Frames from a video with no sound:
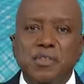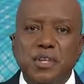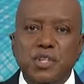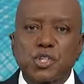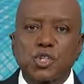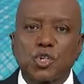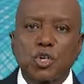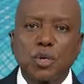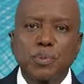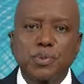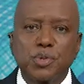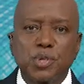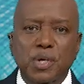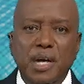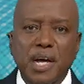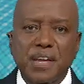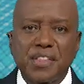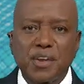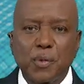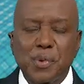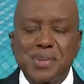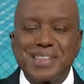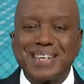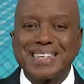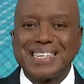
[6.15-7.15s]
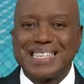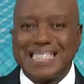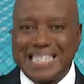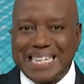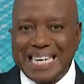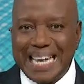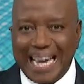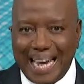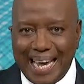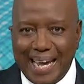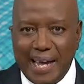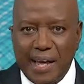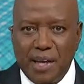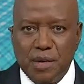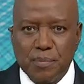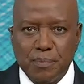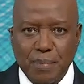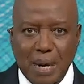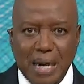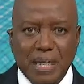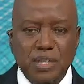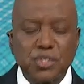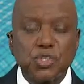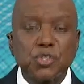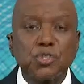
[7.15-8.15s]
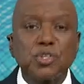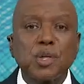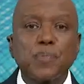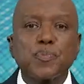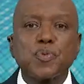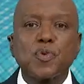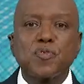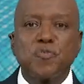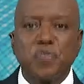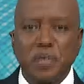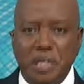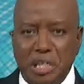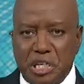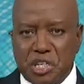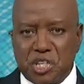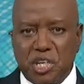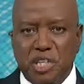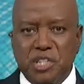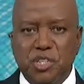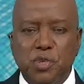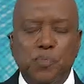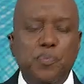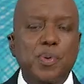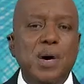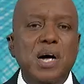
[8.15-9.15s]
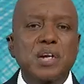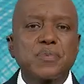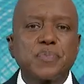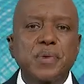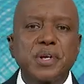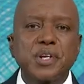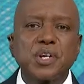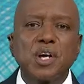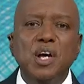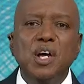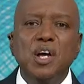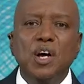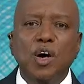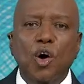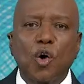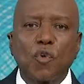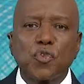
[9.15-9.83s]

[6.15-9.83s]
This group, together with the DA, marched to the Provincial Department